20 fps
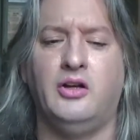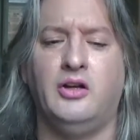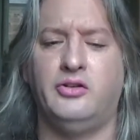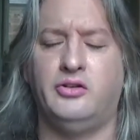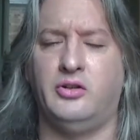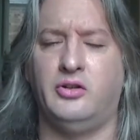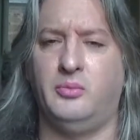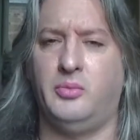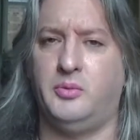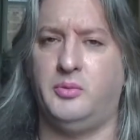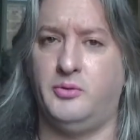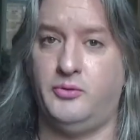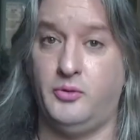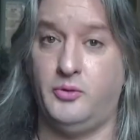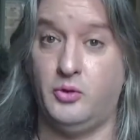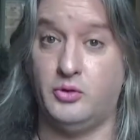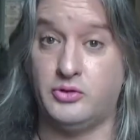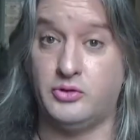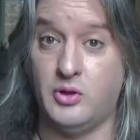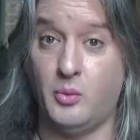and some people
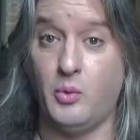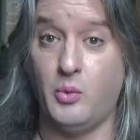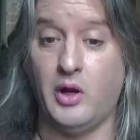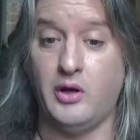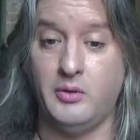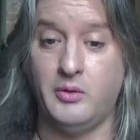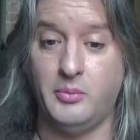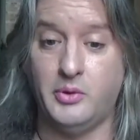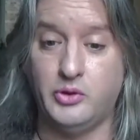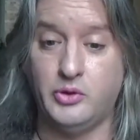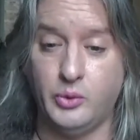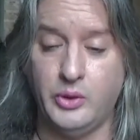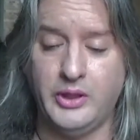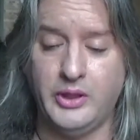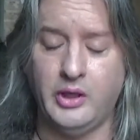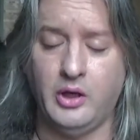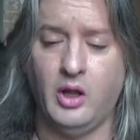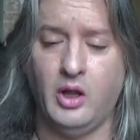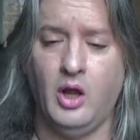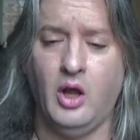fall somewhere in
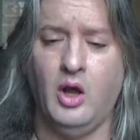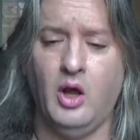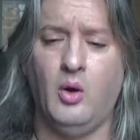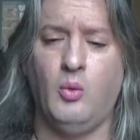between.